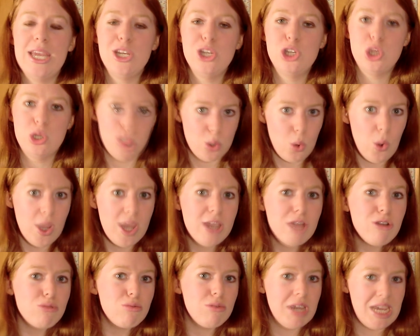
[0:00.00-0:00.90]

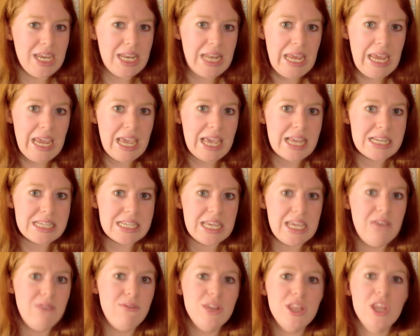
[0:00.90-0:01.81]
enjoyed reading it,
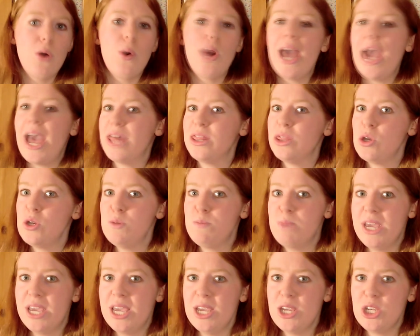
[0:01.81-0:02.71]
even though I had those big